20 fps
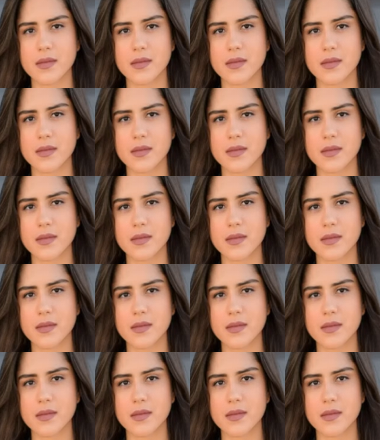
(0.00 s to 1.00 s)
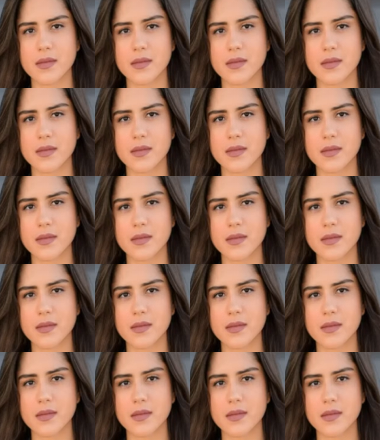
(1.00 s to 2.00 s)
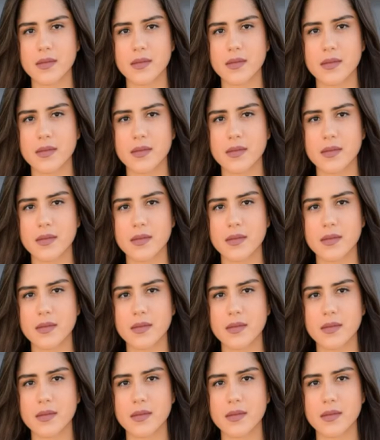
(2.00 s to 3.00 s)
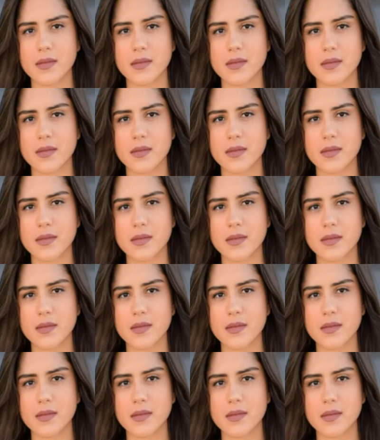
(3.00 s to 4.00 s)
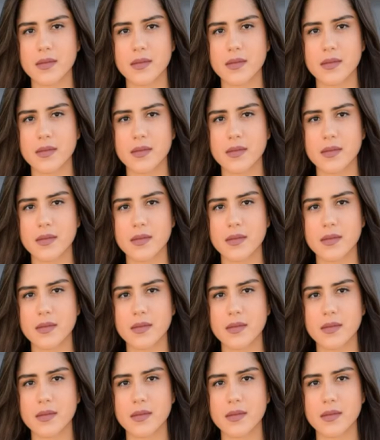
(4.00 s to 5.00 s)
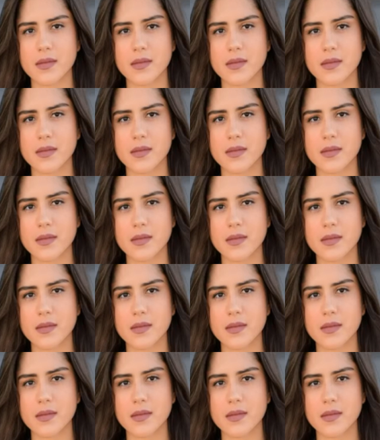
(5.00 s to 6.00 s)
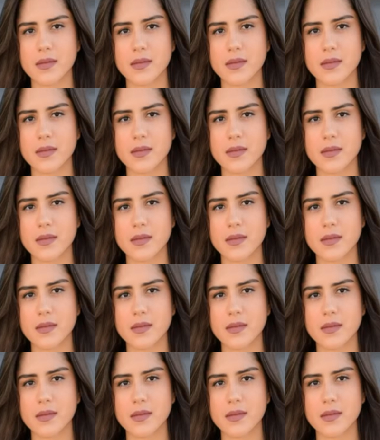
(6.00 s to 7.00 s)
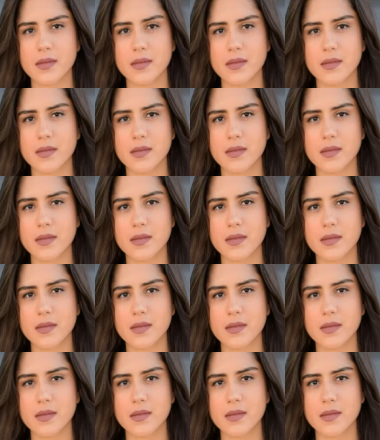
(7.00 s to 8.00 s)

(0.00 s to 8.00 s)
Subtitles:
This is a still picture; no speech is visible.